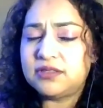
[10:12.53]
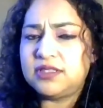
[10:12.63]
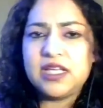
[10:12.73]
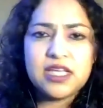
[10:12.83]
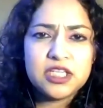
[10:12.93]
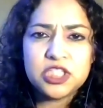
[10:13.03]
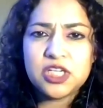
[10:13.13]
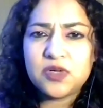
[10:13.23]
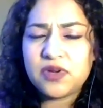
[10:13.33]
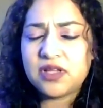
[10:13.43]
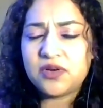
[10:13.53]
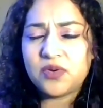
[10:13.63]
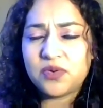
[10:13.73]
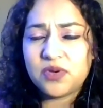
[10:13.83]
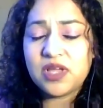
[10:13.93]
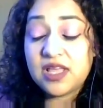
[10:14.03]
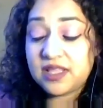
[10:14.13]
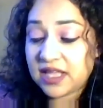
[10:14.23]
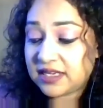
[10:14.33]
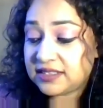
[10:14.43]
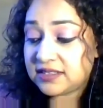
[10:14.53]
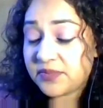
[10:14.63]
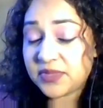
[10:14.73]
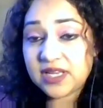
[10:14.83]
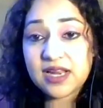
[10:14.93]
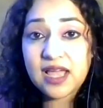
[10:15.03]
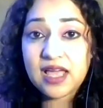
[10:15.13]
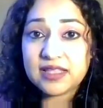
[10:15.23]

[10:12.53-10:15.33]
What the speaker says: taking children, or that is something that